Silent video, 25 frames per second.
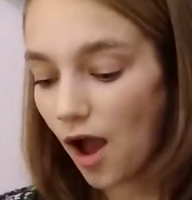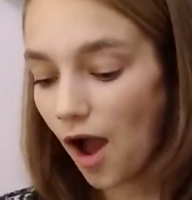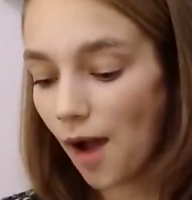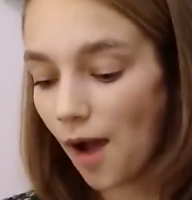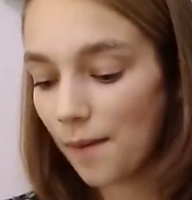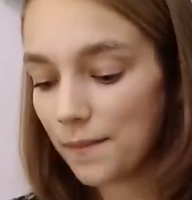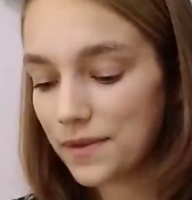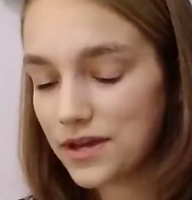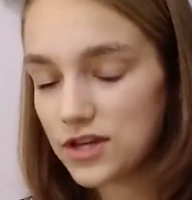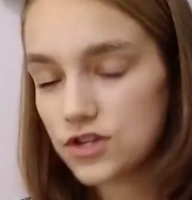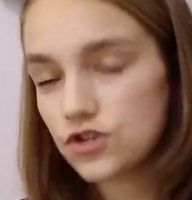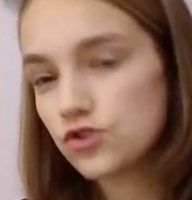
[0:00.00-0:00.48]

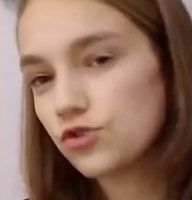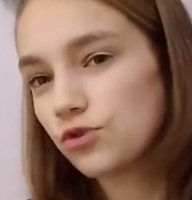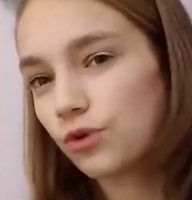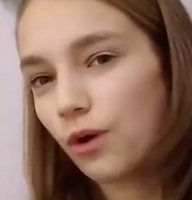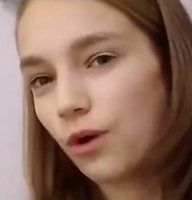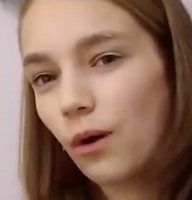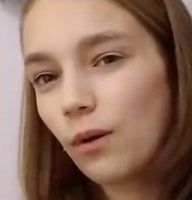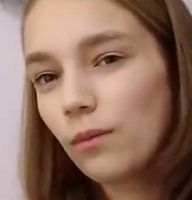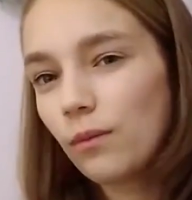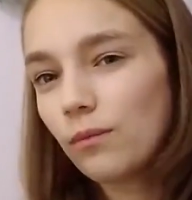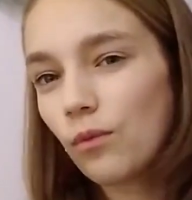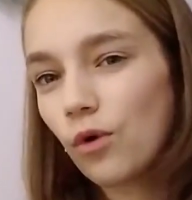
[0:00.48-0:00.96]
Um, it's
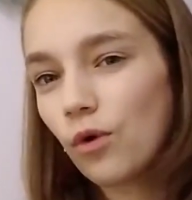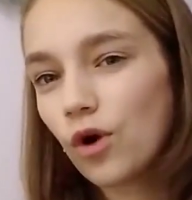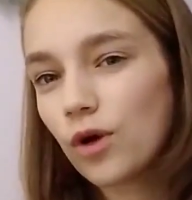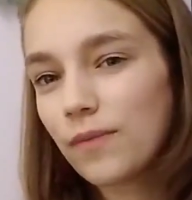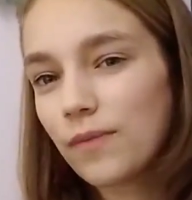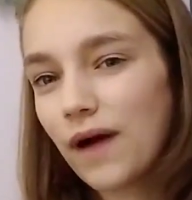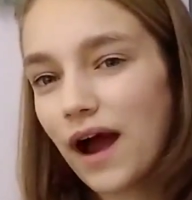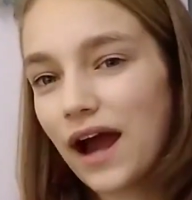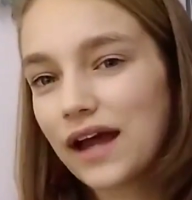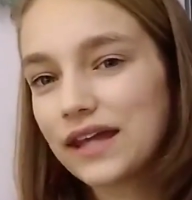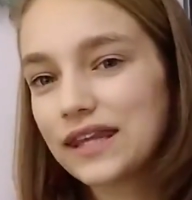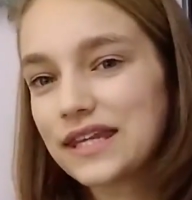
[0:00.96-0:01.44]
grown
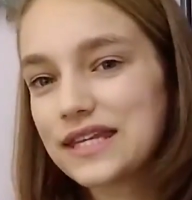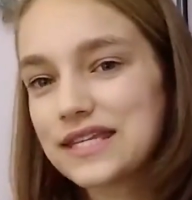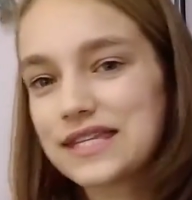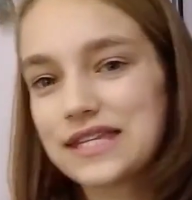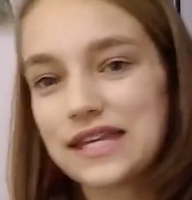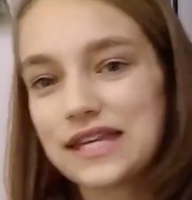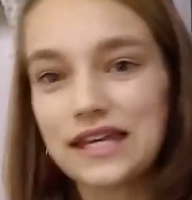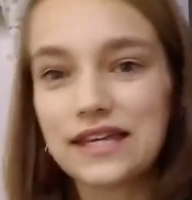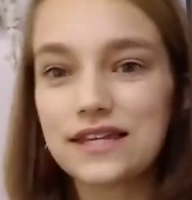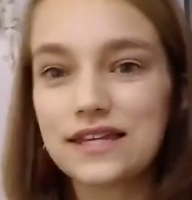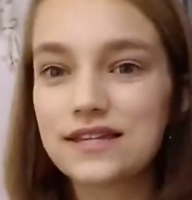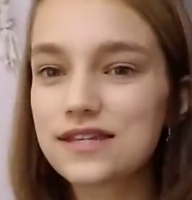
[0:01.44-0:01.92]
more behind the
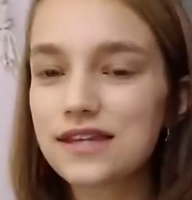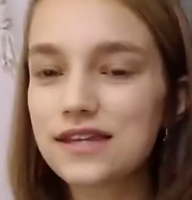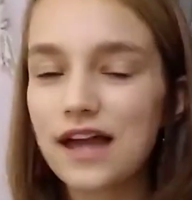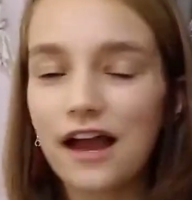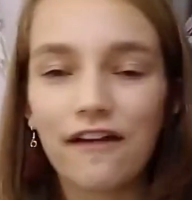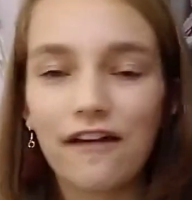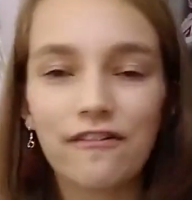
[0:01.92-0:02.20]
scenes.